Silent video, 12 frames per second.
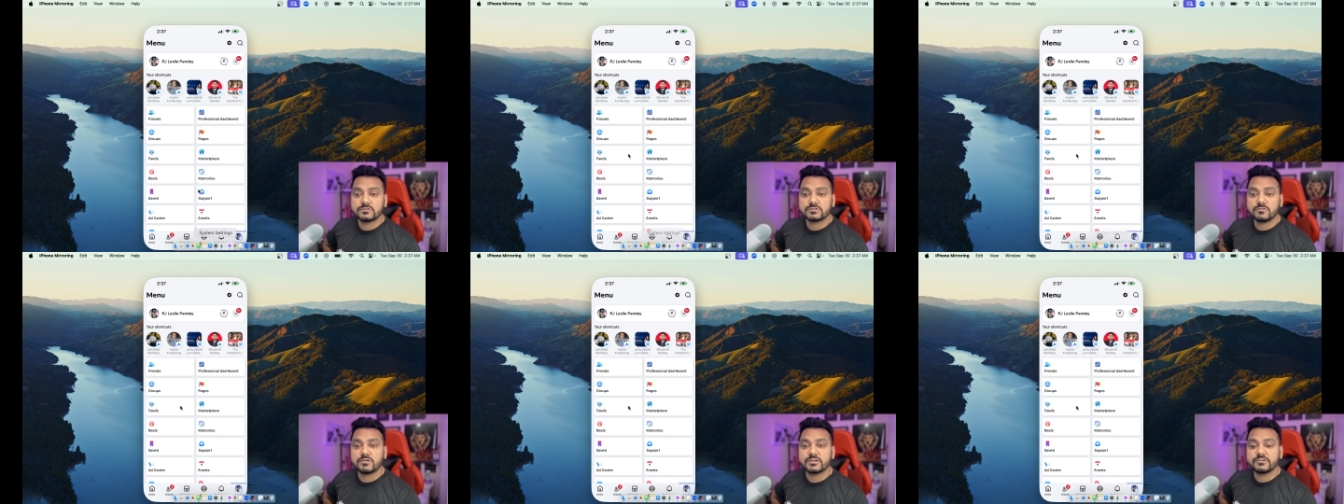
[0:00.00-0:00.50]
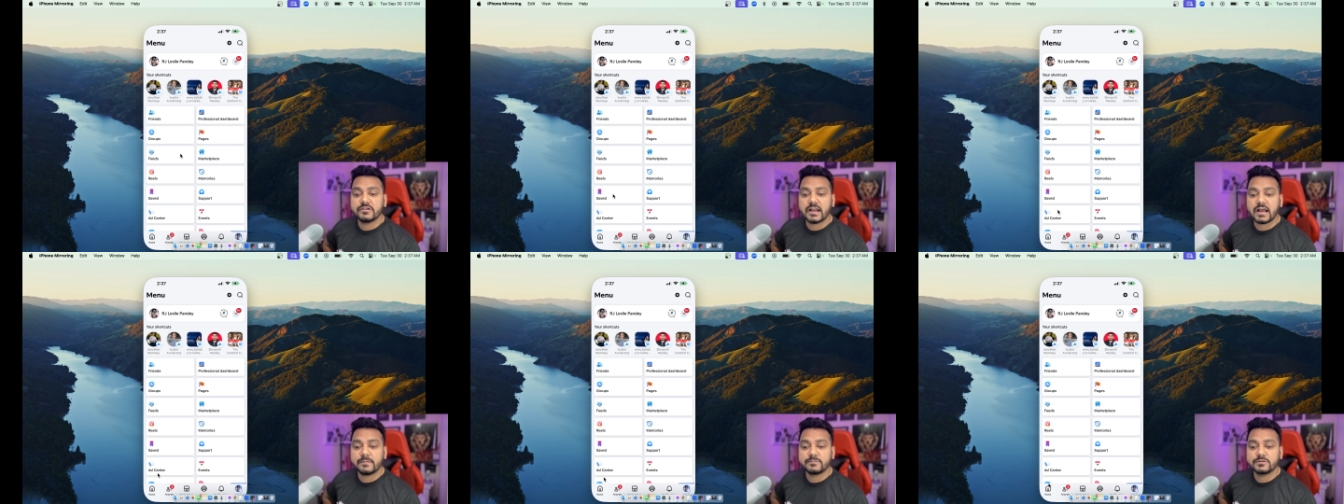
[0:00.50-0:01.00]
So what you
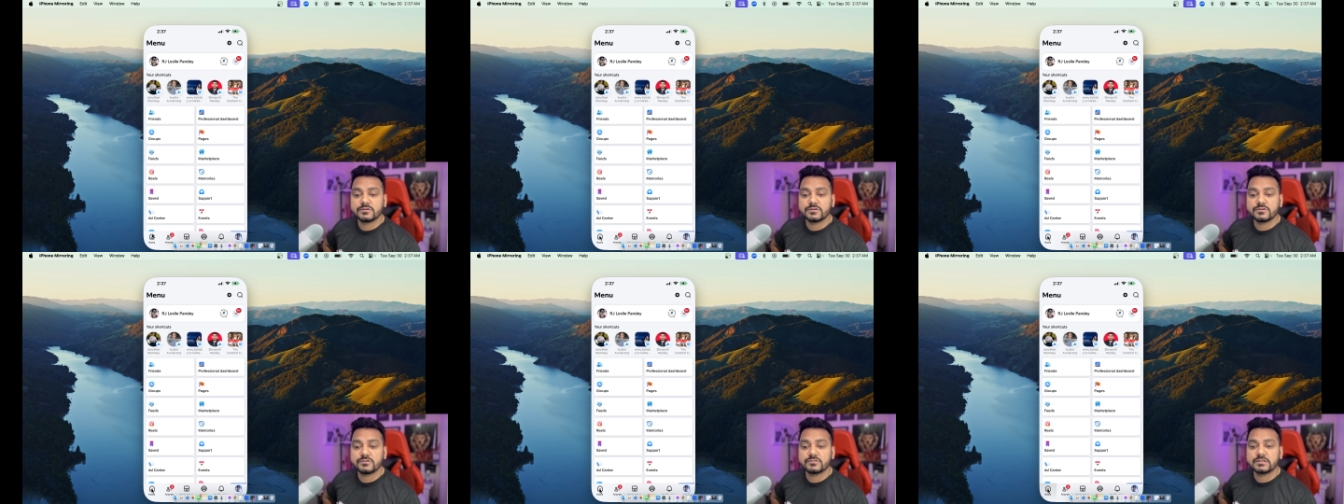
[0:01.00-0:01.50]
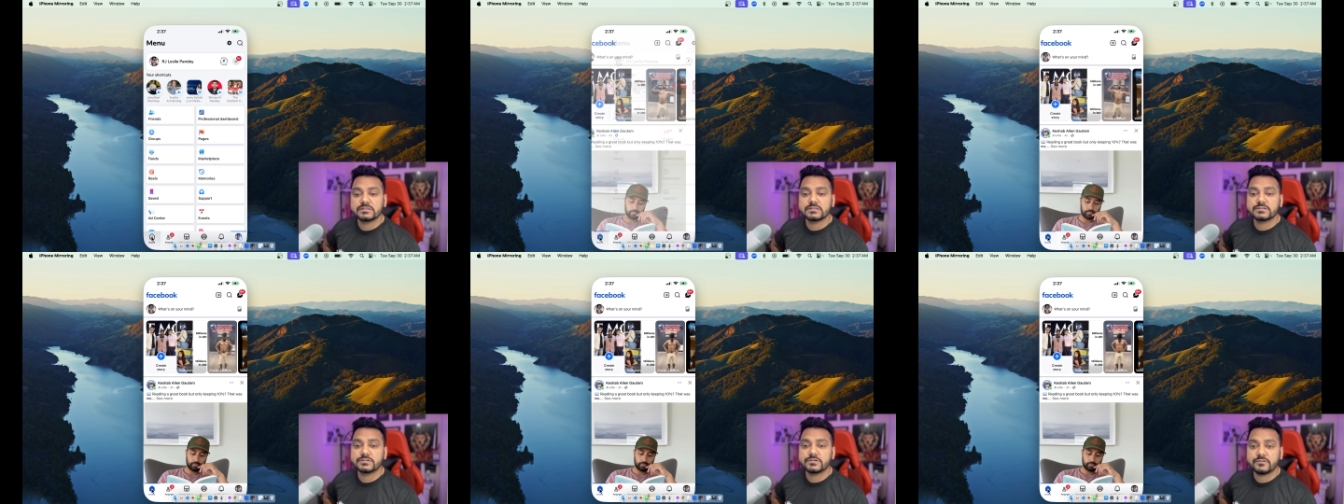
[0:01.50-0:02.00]
have to do, this
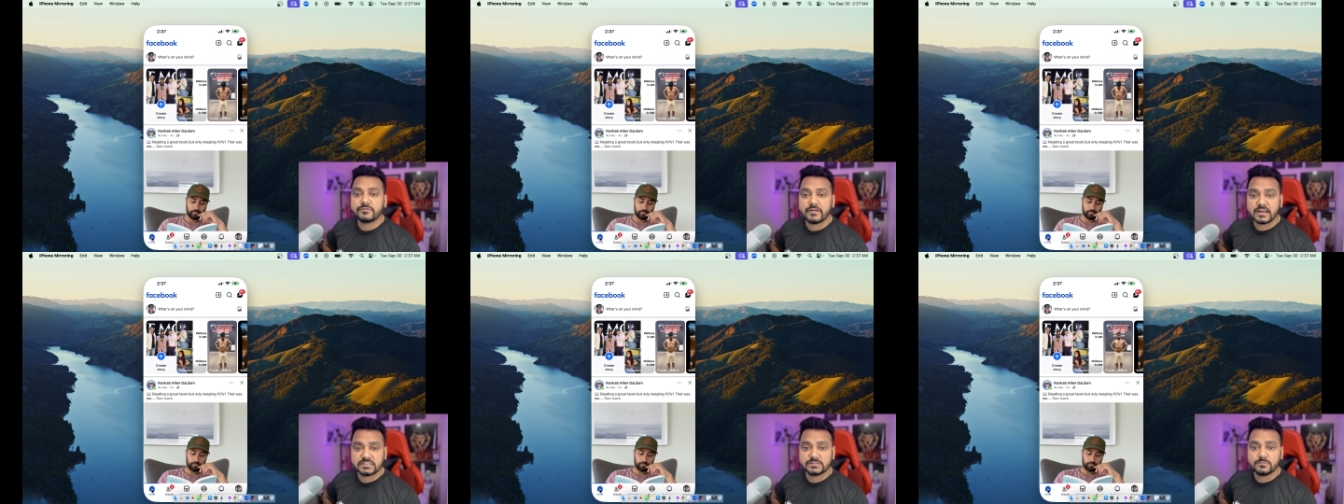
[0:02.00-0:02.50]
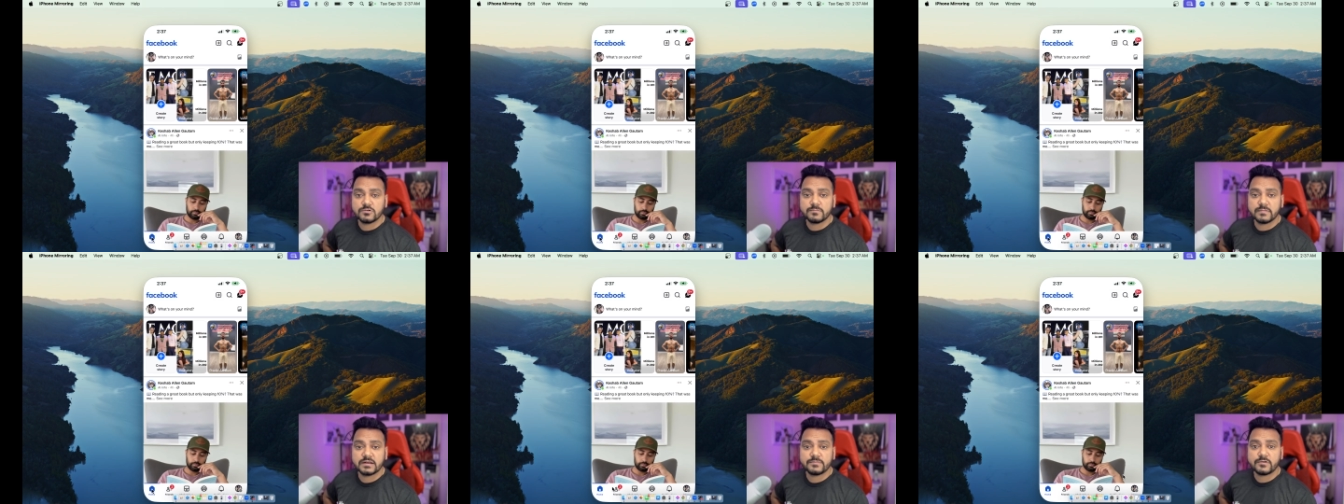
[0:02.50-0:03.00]
is your Facebook
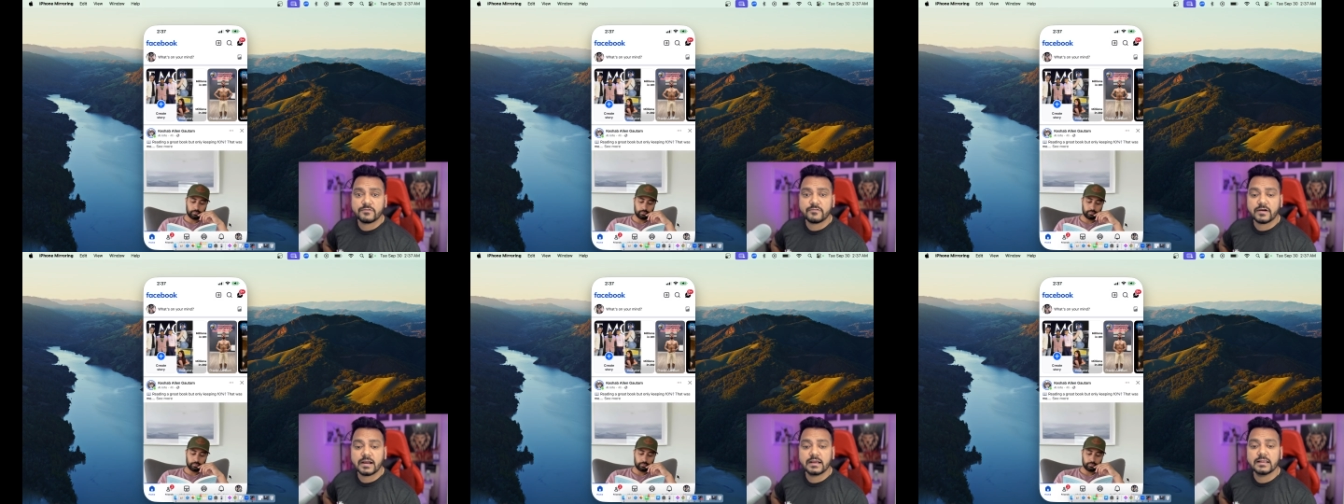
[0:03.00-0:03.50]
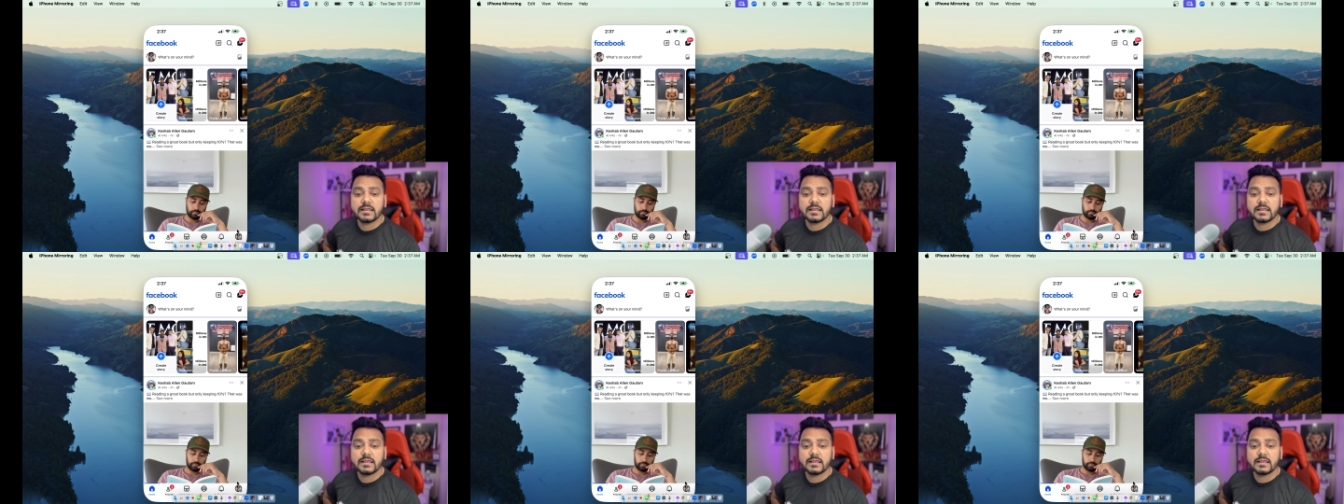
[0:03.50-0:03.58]
main profile,